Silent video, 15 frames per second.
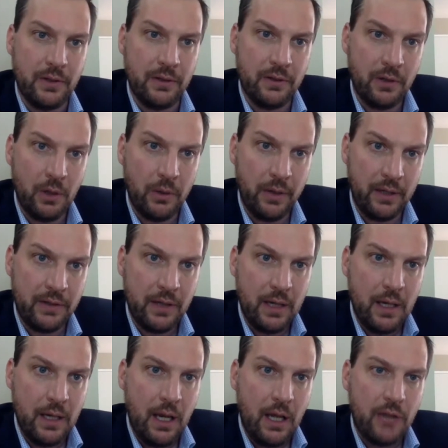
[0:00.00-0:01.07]
And so it's
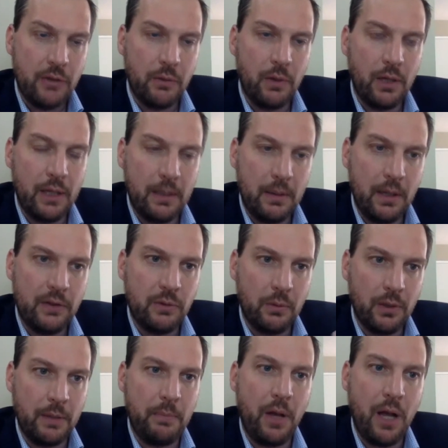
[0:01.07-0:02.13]
a
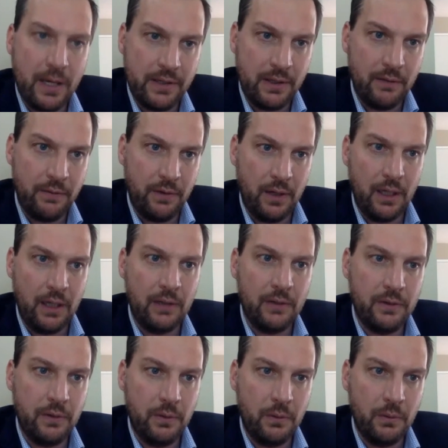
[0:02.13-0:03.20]
really positive thing
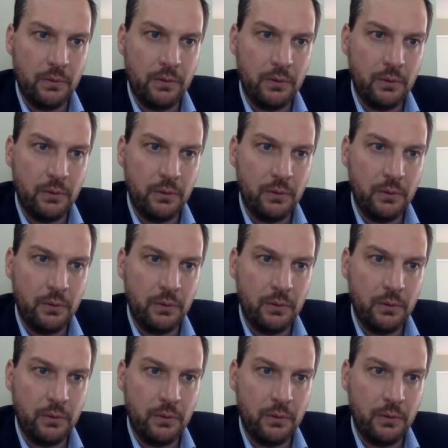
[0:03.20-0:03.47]
to